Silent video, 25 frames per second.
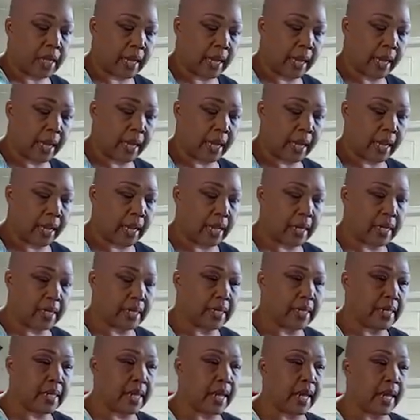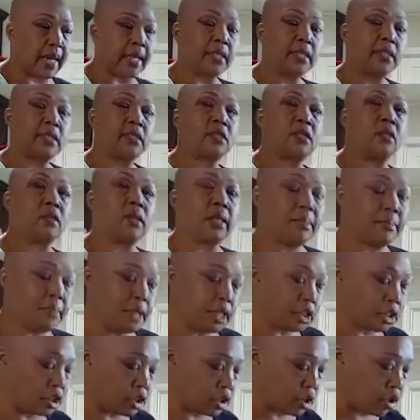And yeah, so let me
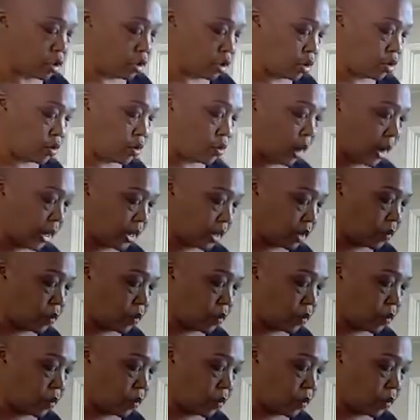show you right